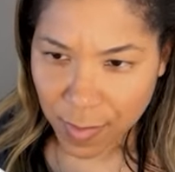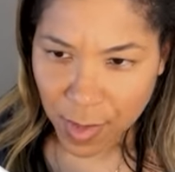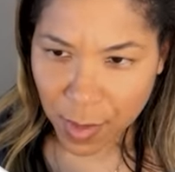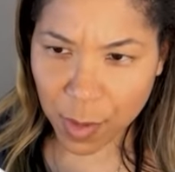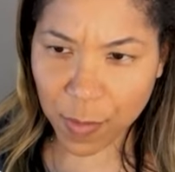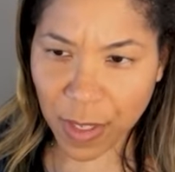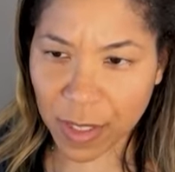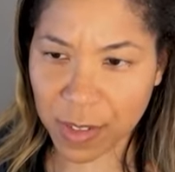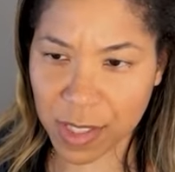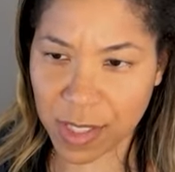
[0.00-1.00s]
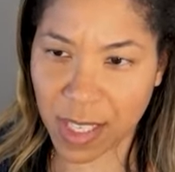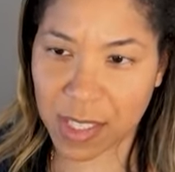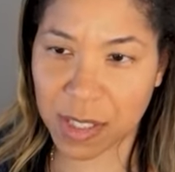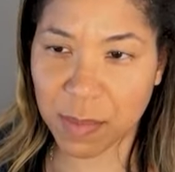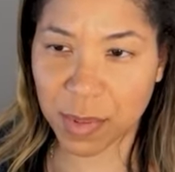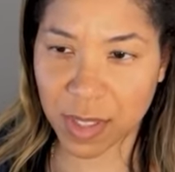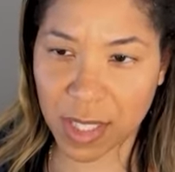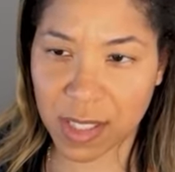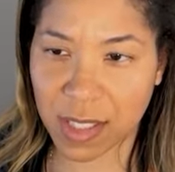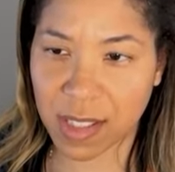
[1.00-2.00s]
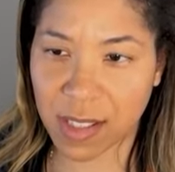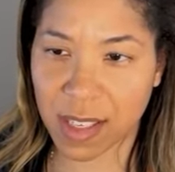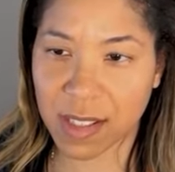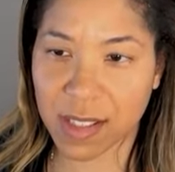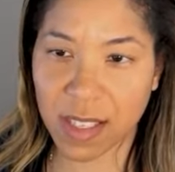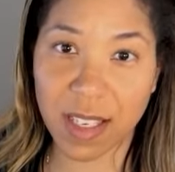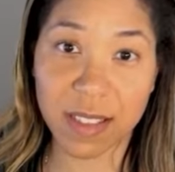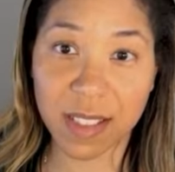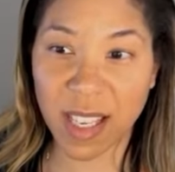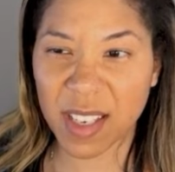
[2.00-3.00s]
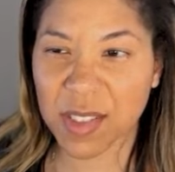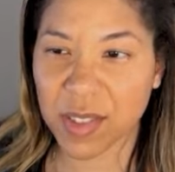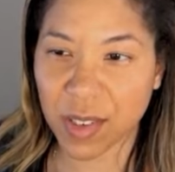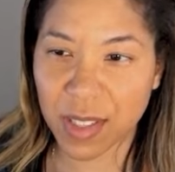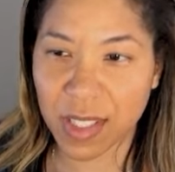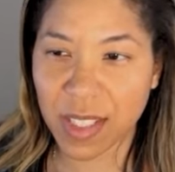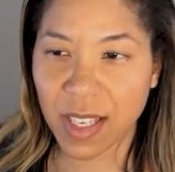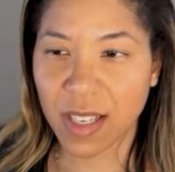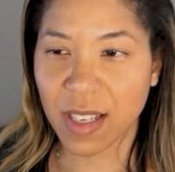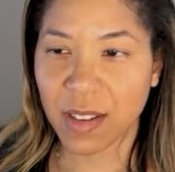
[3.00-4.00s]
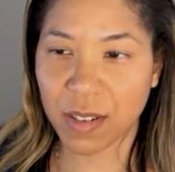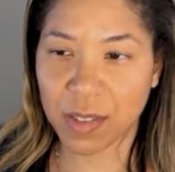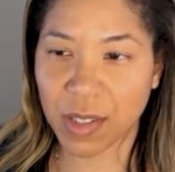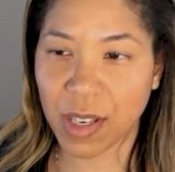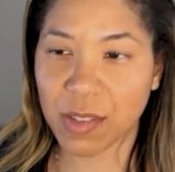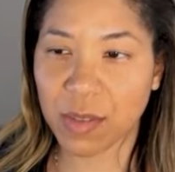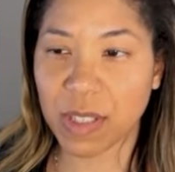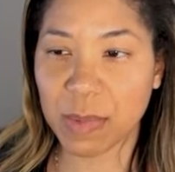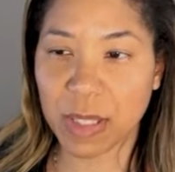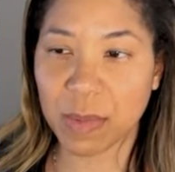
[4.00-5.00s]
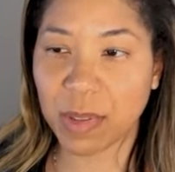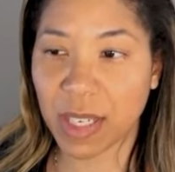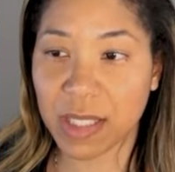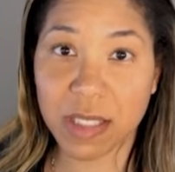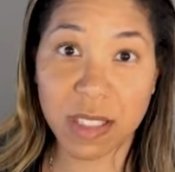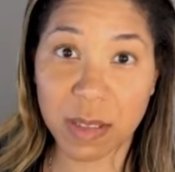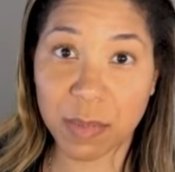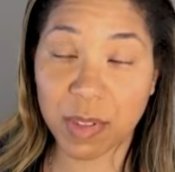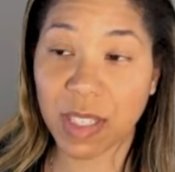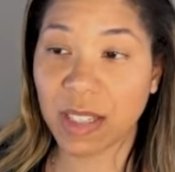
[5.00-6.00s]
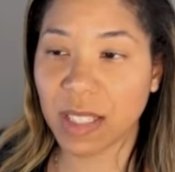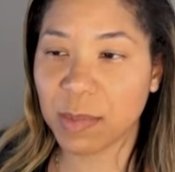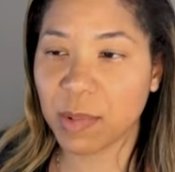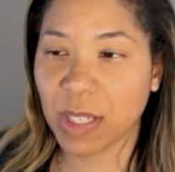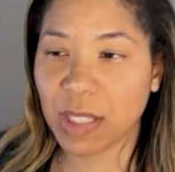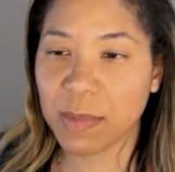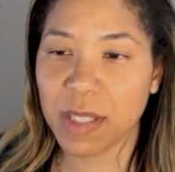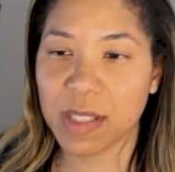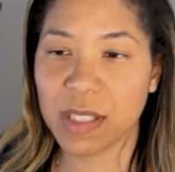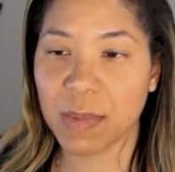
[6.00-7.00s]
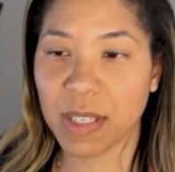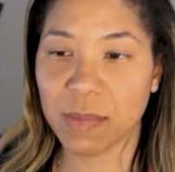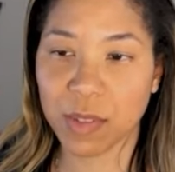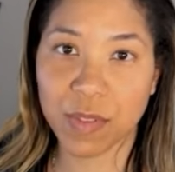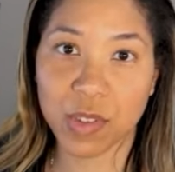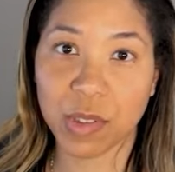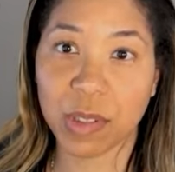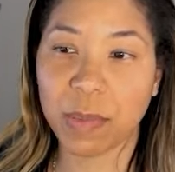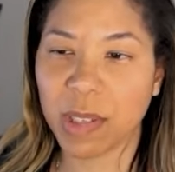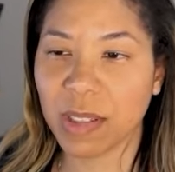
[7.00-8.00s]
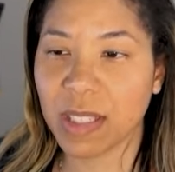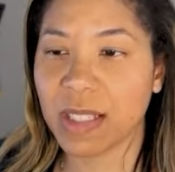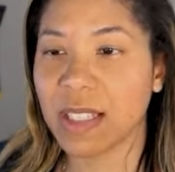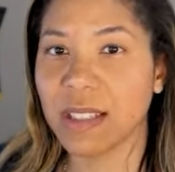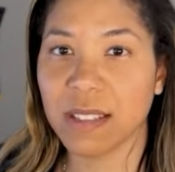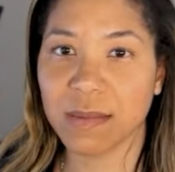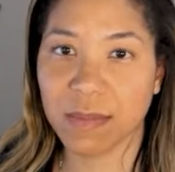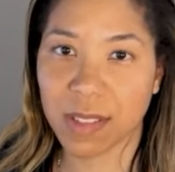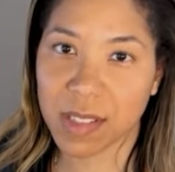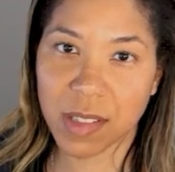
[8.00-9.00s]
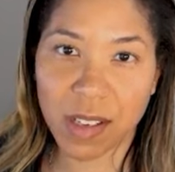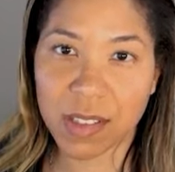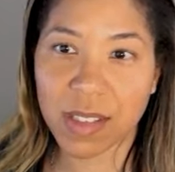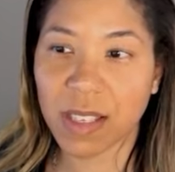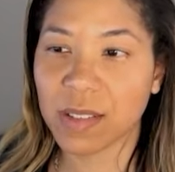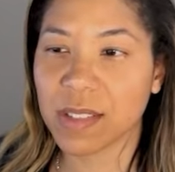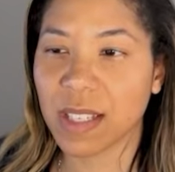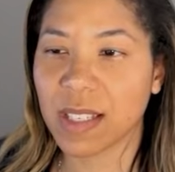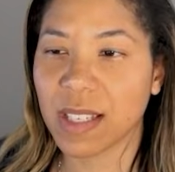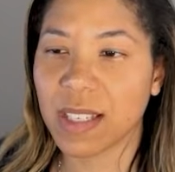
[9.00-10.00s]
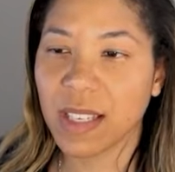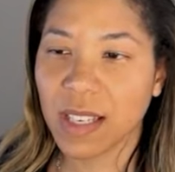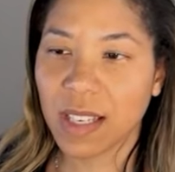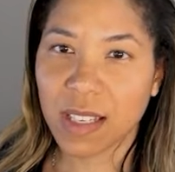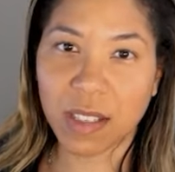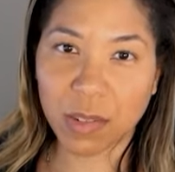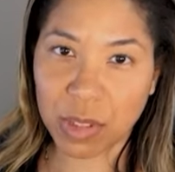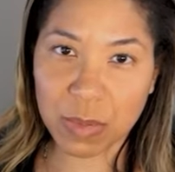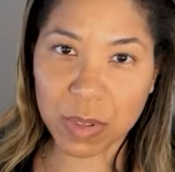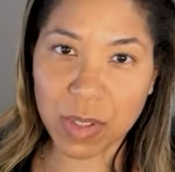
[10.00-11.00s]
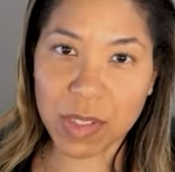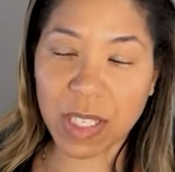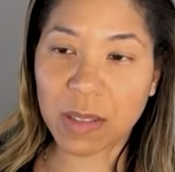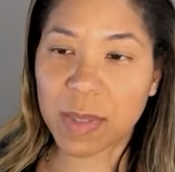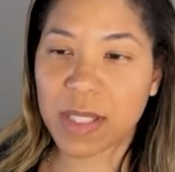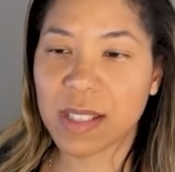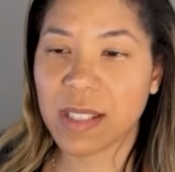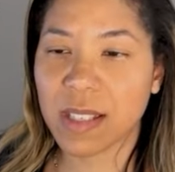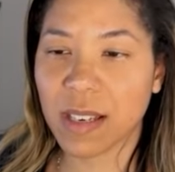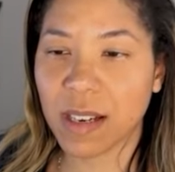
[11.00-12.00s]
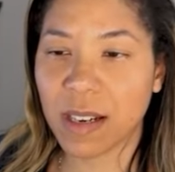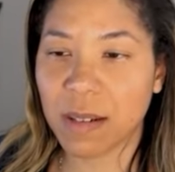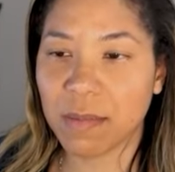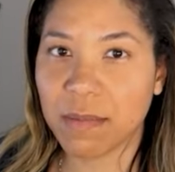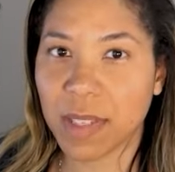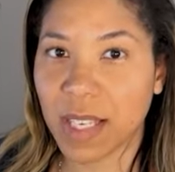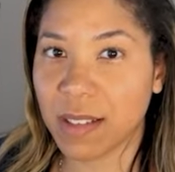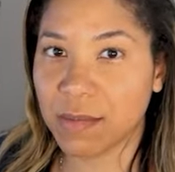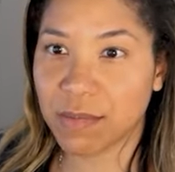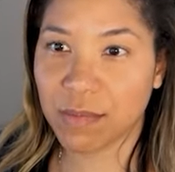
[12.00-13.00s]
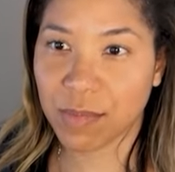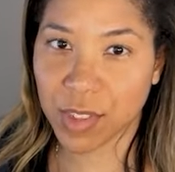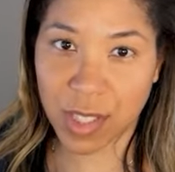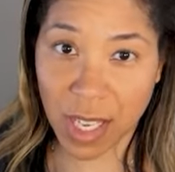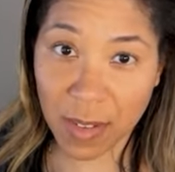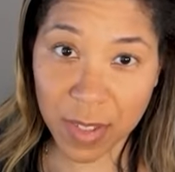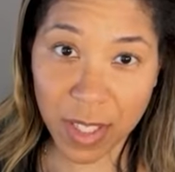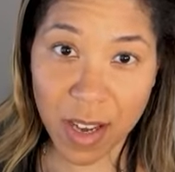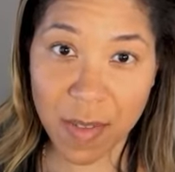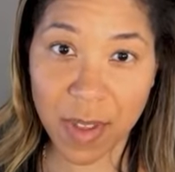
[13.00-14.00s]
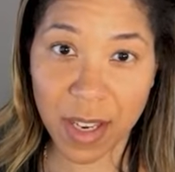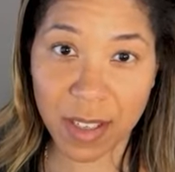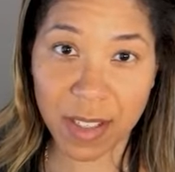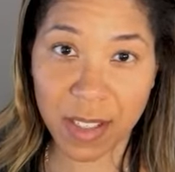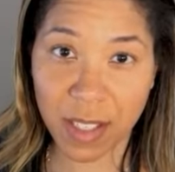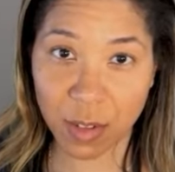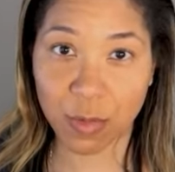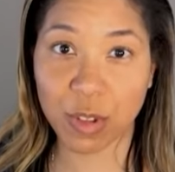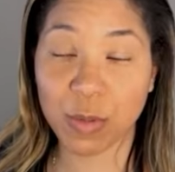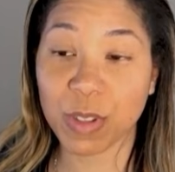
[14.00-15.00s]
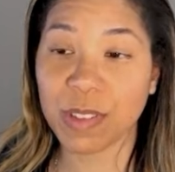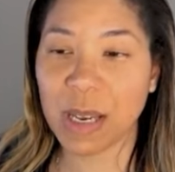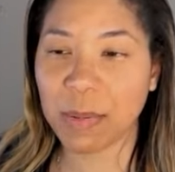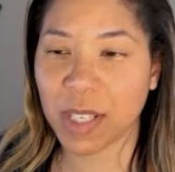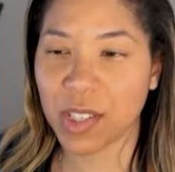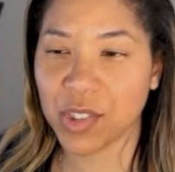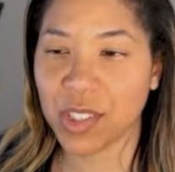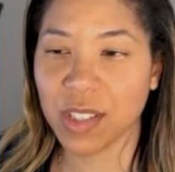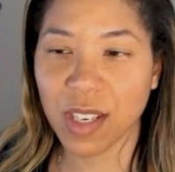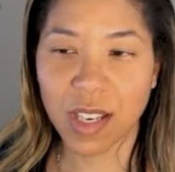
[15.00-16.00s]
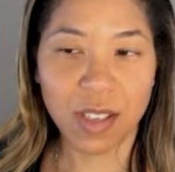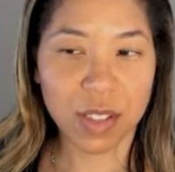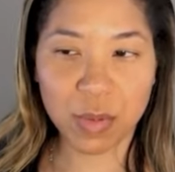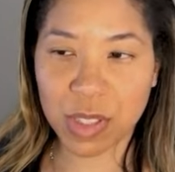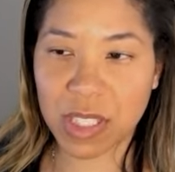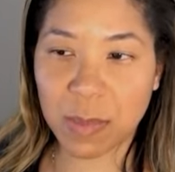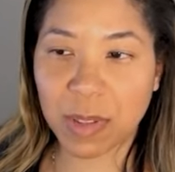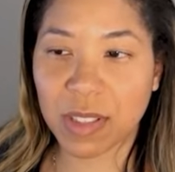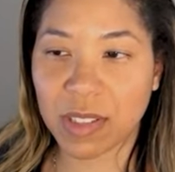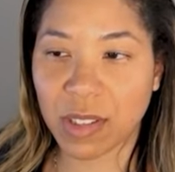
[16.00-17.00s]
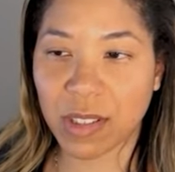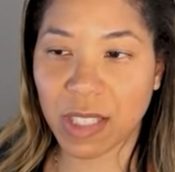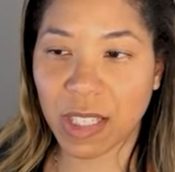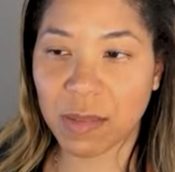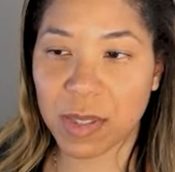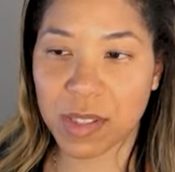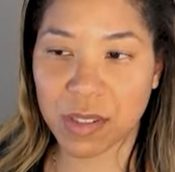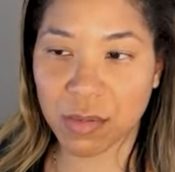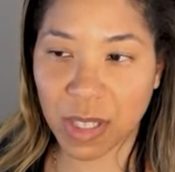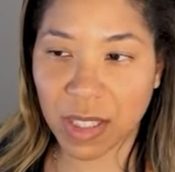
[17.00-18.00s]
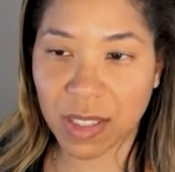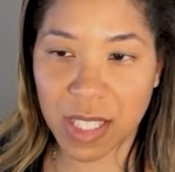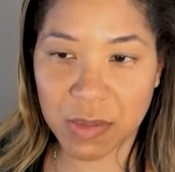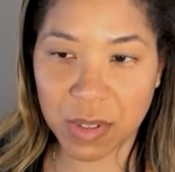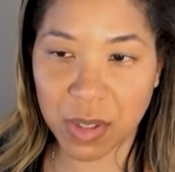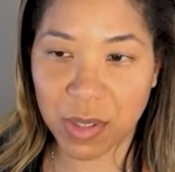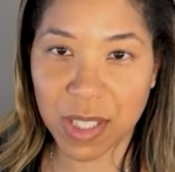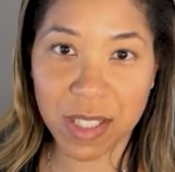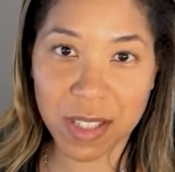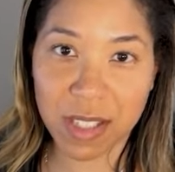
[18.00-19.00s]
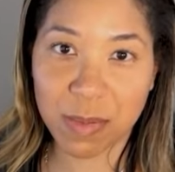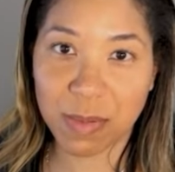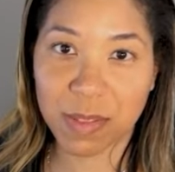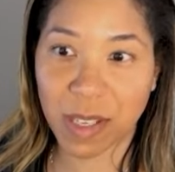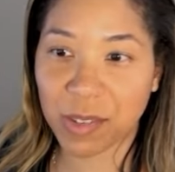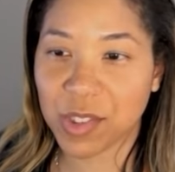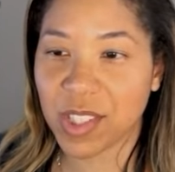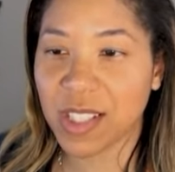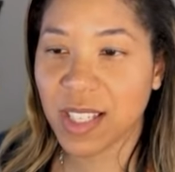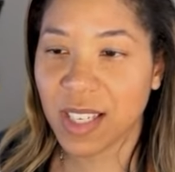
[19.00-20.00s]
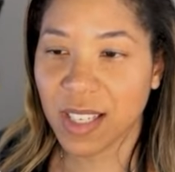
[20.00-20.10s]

Third file is textinput.css, and to get us started, there are styles already being applied to the input and label elements to make it more visually appealing than the stock styles that get included with those elements. And just a caveat that in a real-world application, you wouldn't typically target elements directly as we're doing in this style sheet.